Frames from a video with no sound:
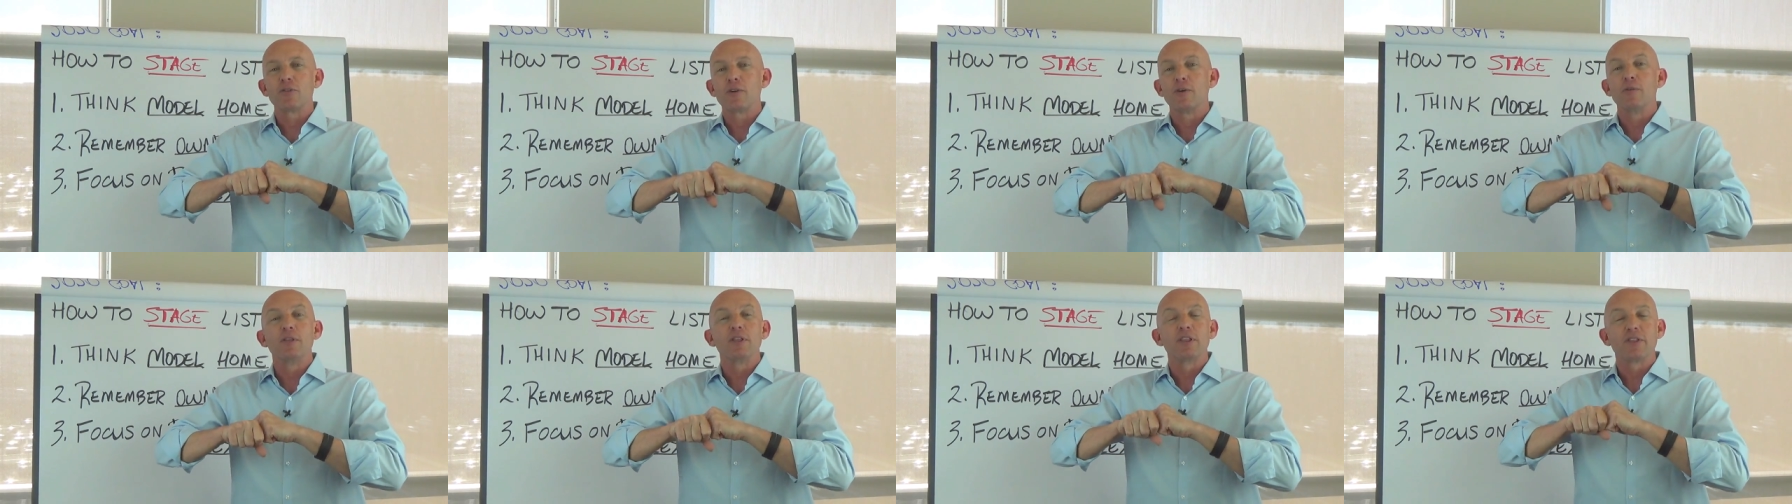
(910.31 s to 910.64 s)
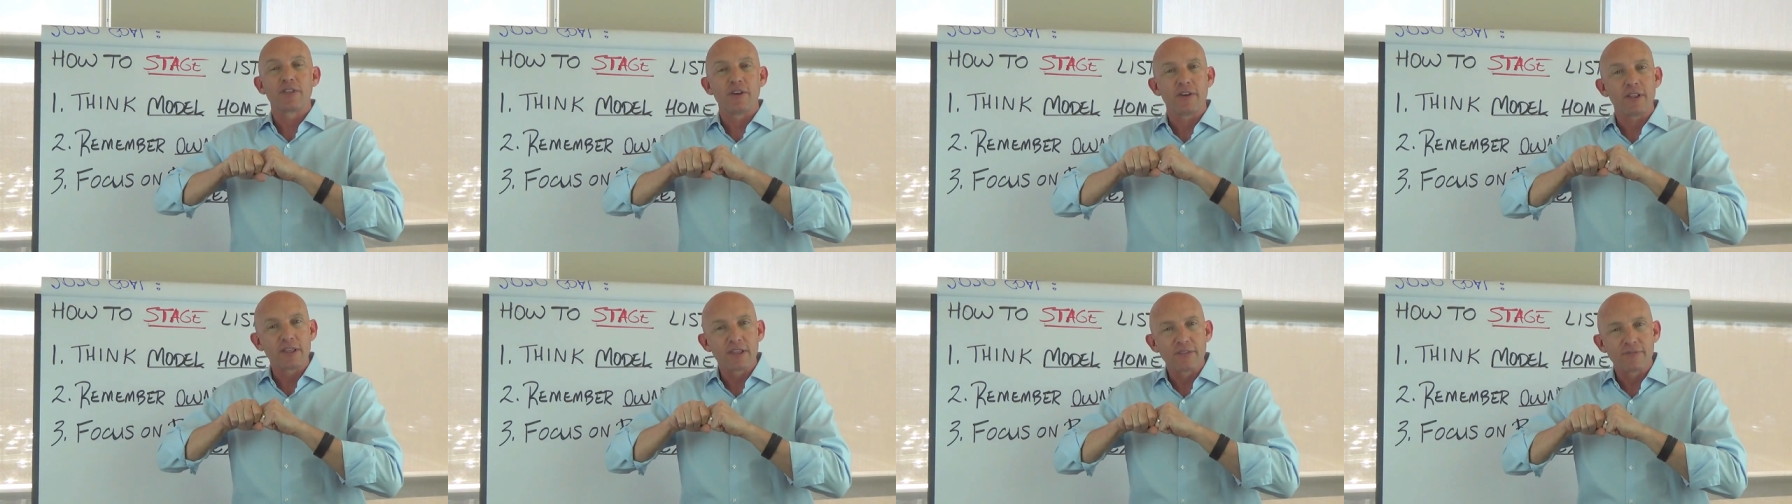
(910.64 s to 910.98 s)

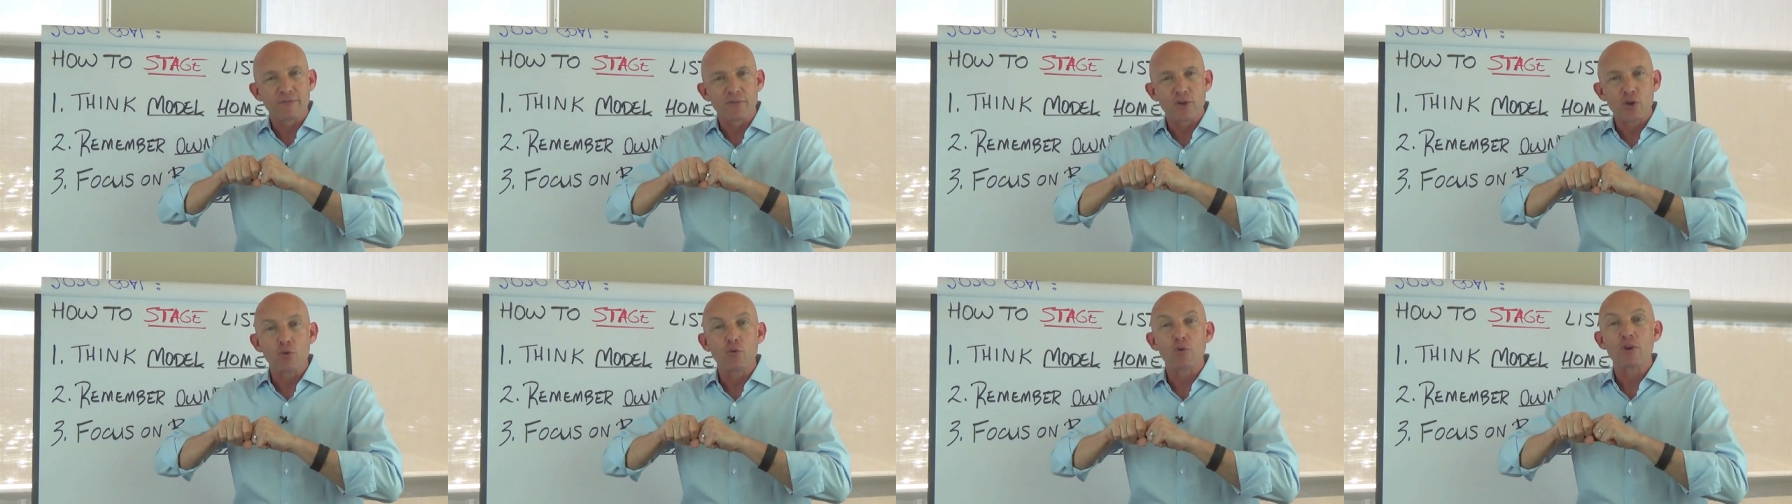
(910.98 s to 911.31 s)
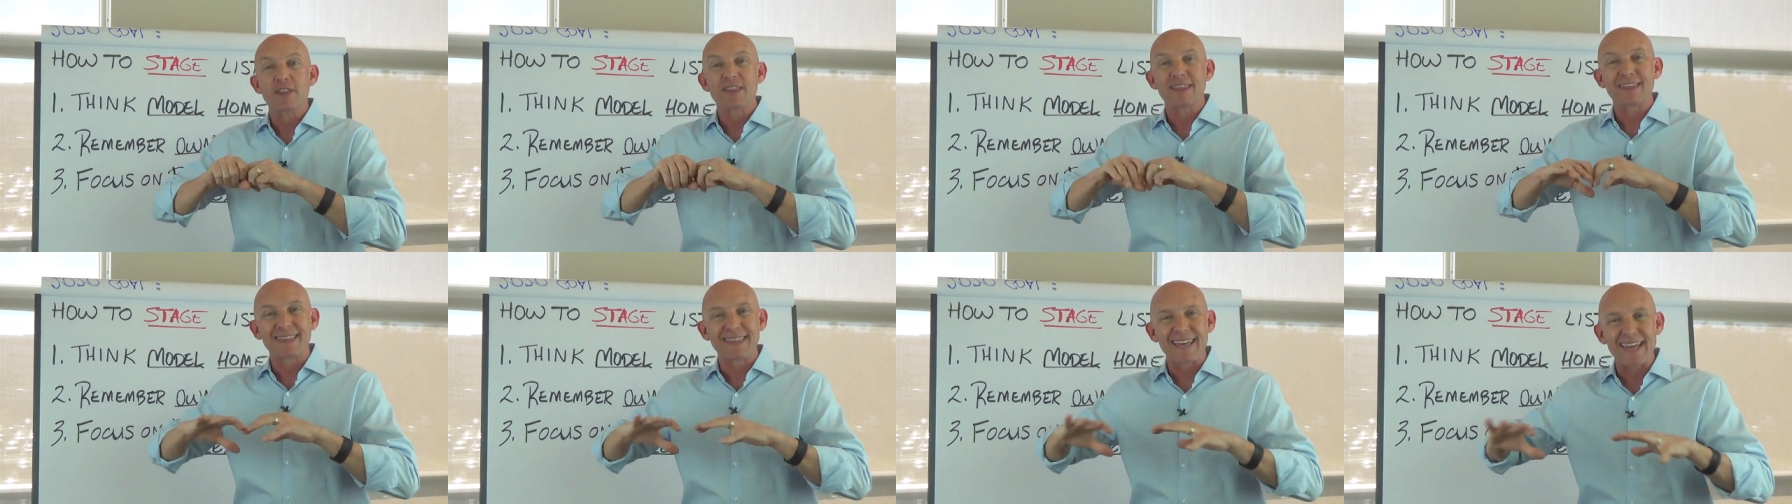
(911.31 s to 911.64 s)
the fewer
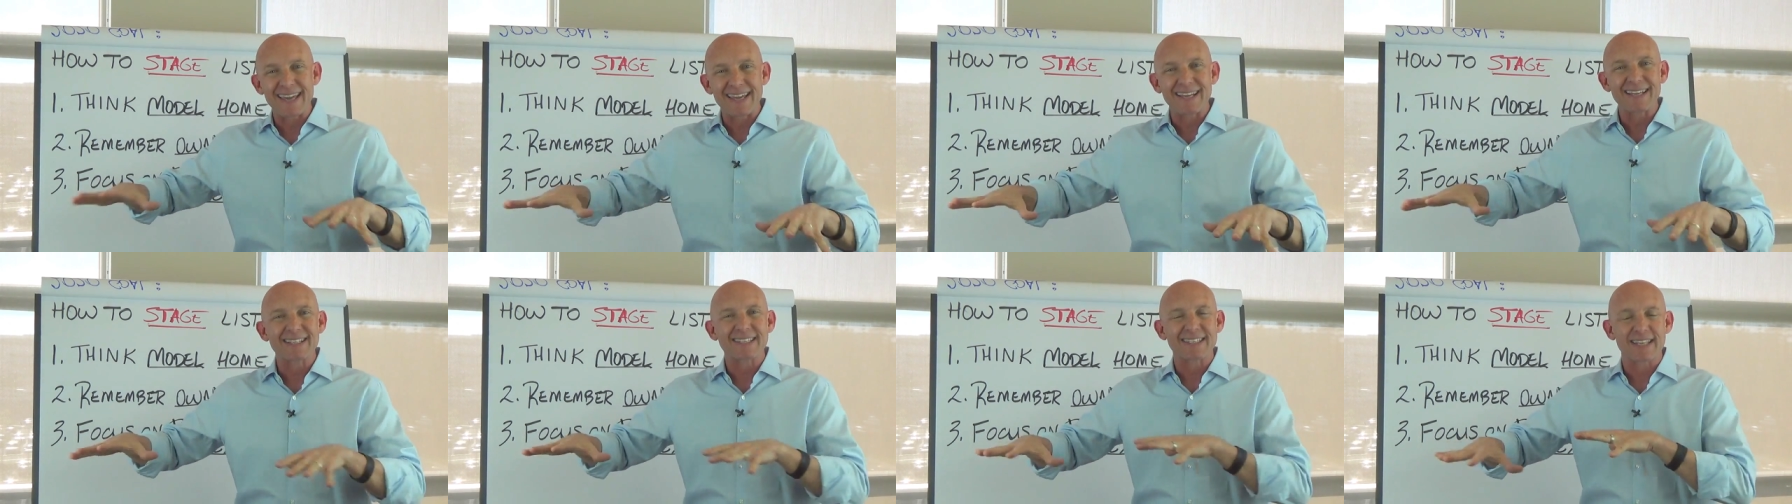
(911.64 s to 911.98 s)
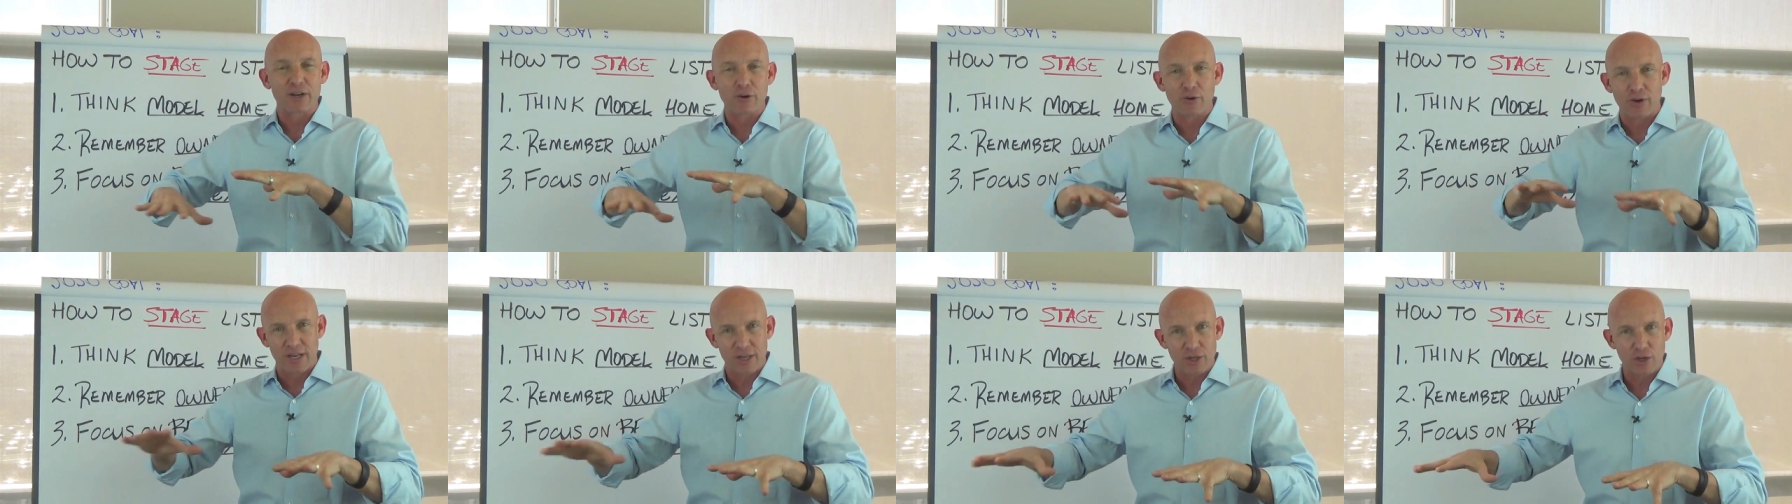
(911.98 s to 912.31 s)
things
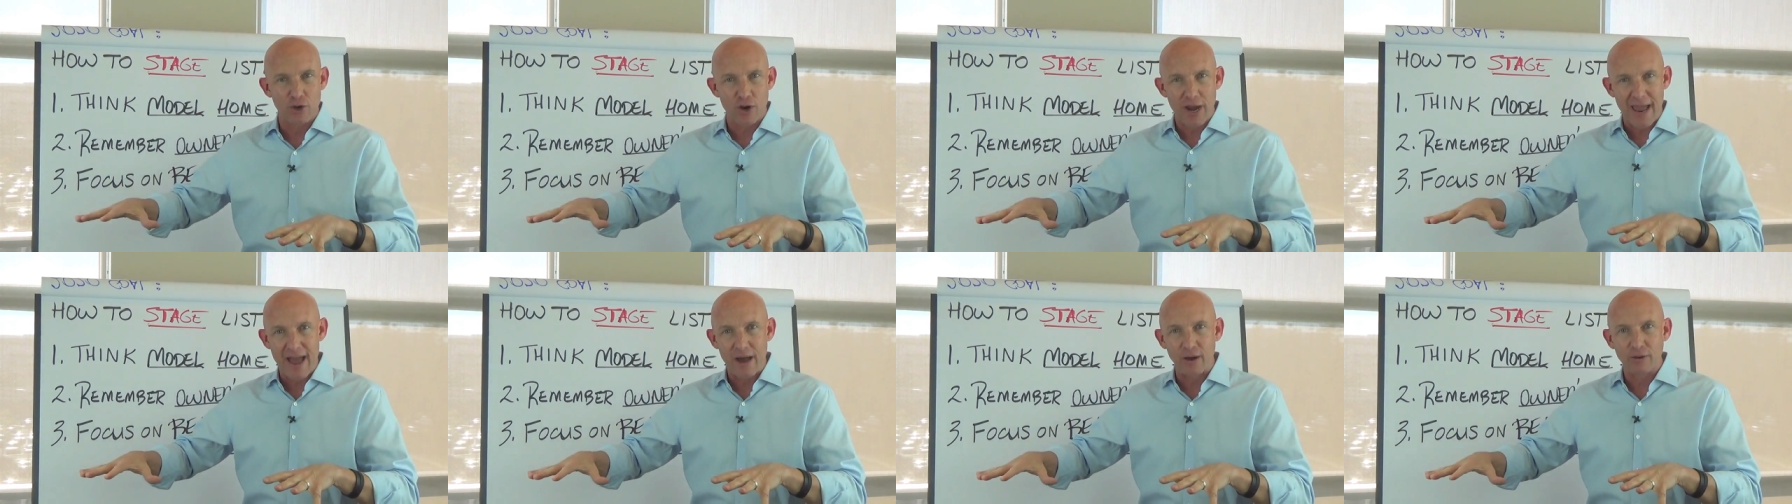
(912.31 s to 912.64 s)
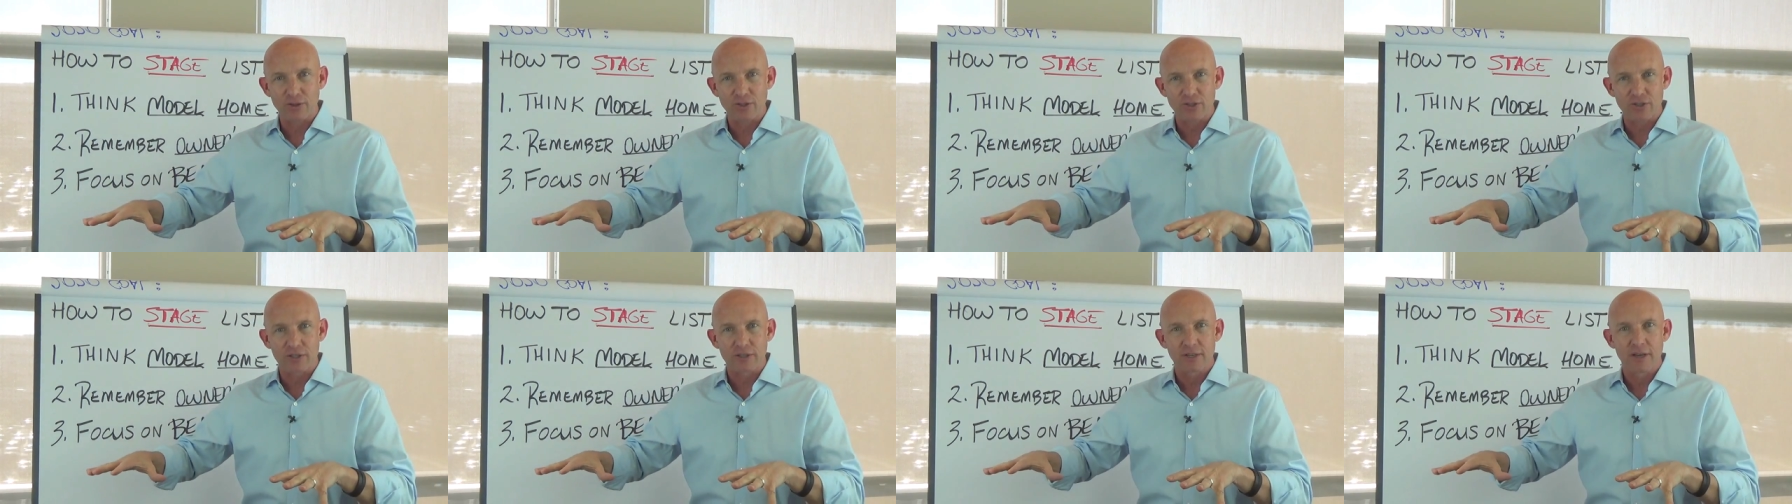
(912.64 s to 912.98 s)
that are in your
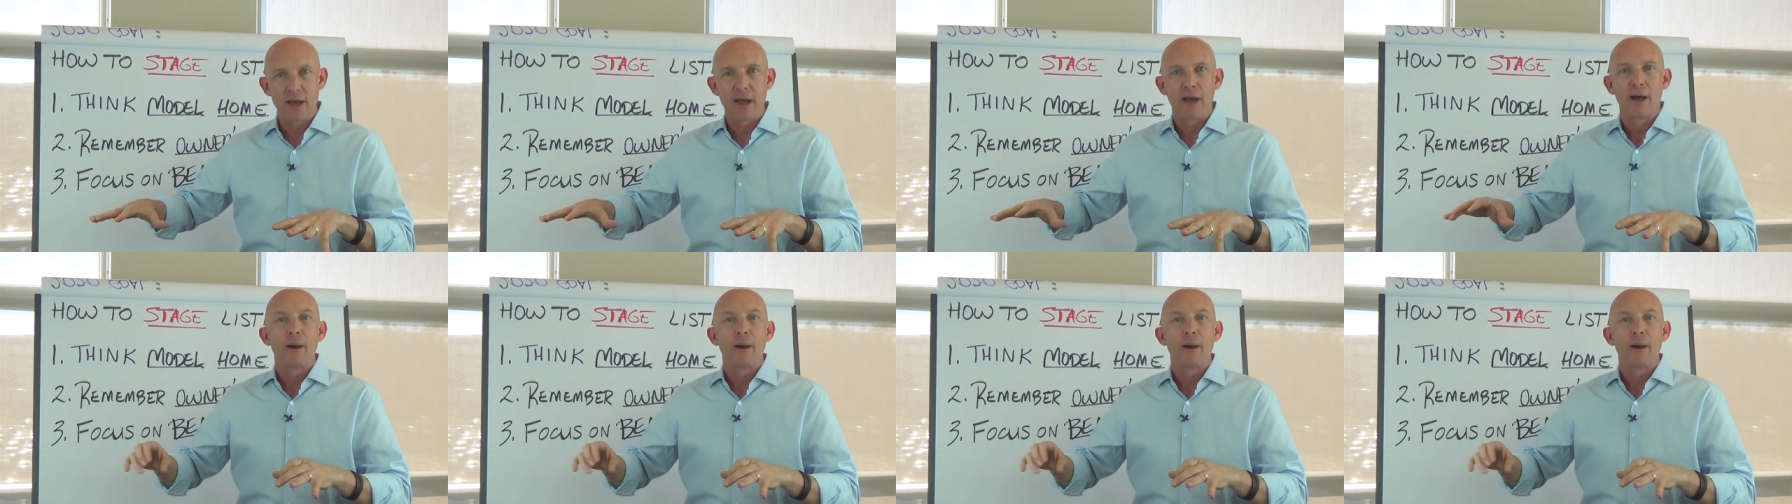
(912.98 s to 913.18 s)
house,